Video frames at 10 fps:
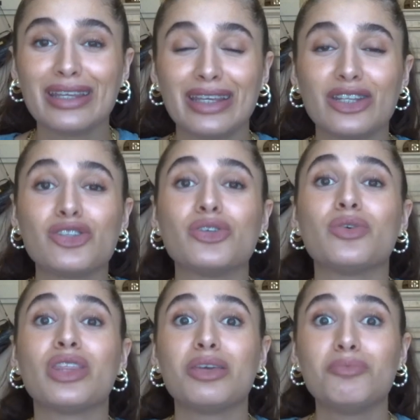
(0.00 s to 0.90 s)
and get
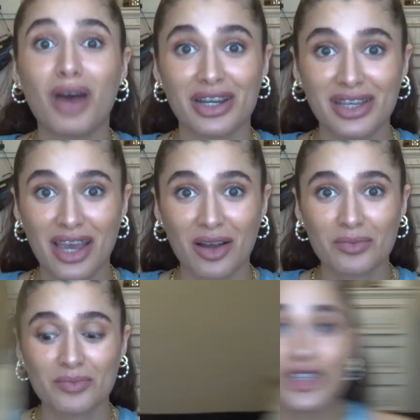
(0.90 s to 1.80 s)
into the body
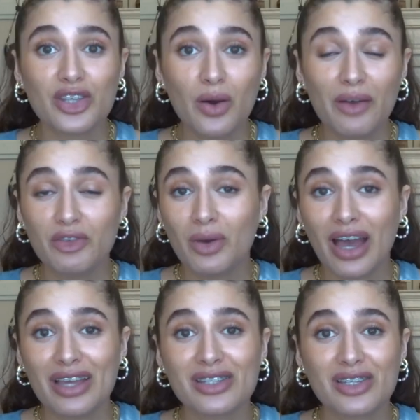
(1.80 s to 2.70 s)
care. So if you
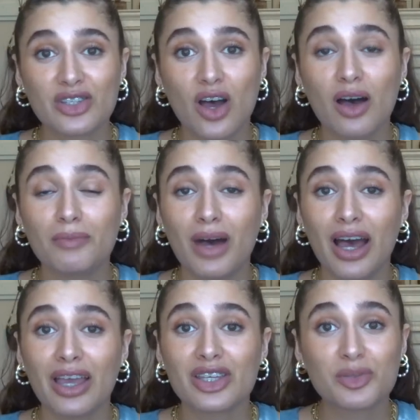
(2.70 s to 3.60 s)
guys saw
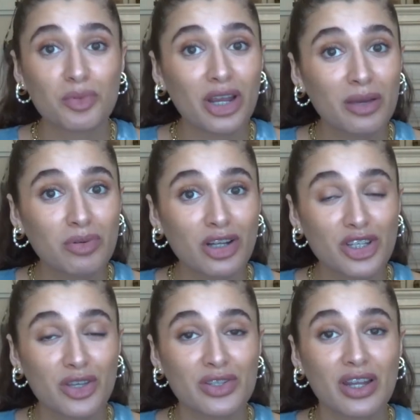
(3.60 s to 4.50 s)
my spring
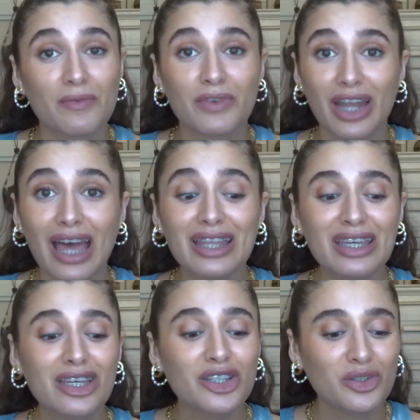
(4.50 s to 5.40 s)
project Use It Up
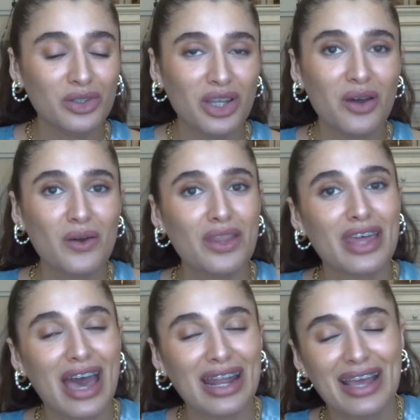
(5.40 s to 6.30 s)
finale, you'll know
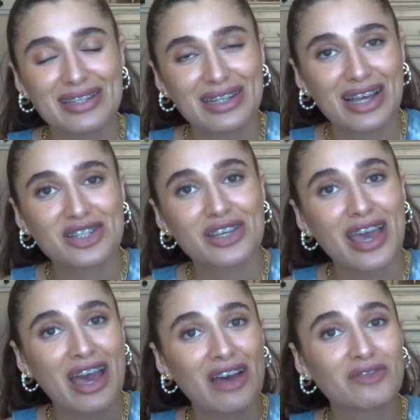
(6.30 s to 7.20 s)
that I did actually
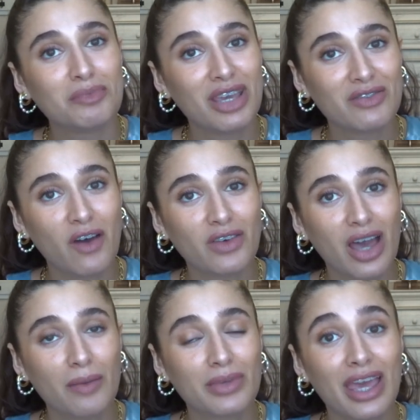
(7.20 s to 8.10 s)
have Pink Velvet
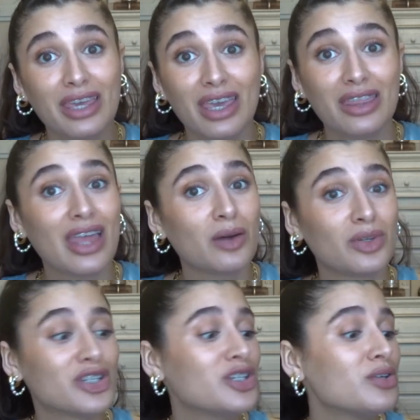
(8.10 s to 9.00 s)
Cupcake in that
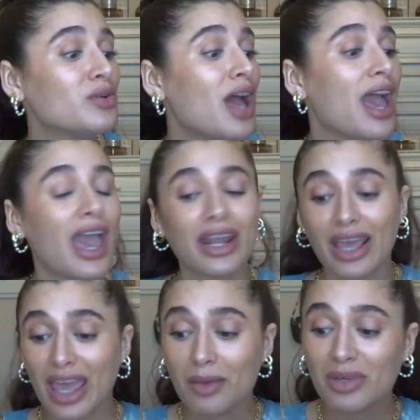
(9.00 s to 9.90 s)
one too. And
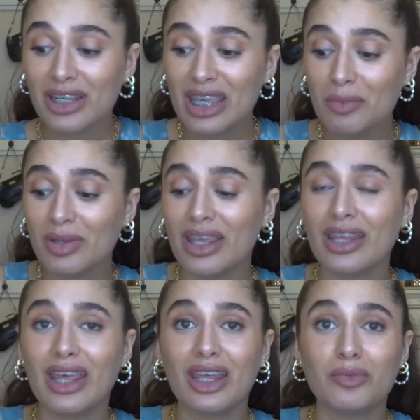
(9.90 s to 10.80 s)
I am gonna keep it
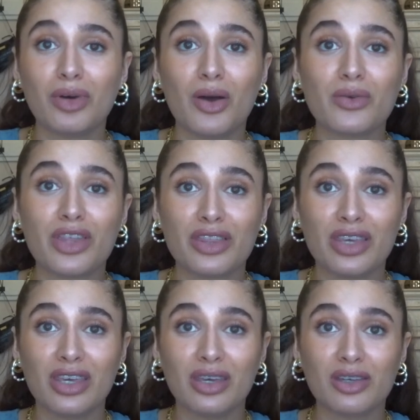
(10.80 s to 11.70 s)
in both
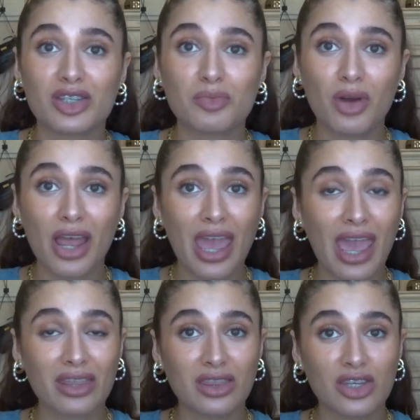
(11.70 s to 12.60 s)
the spray
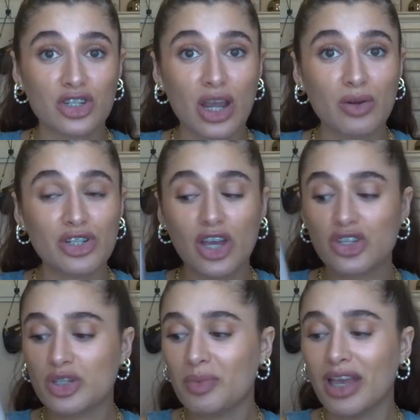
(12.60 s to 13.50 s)
and the shower gel
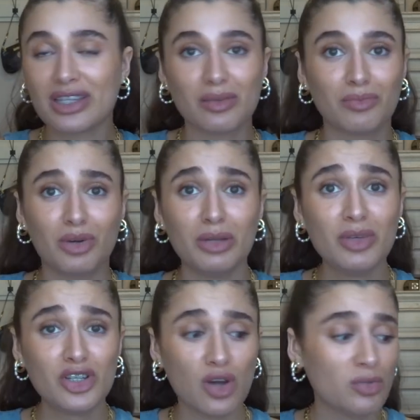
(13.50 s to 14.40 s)
just because I'm pretty
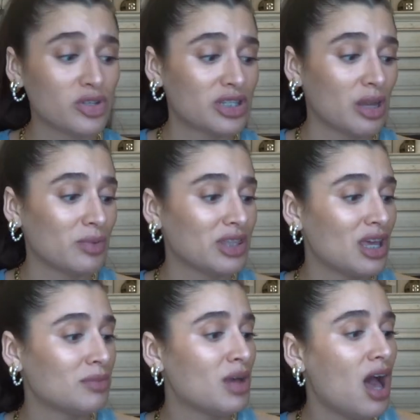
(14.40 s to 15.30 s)
much almost done with
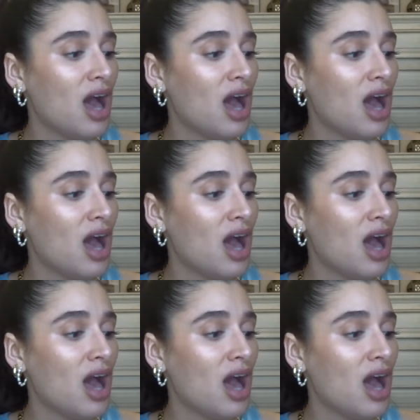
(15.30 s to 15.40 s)
them.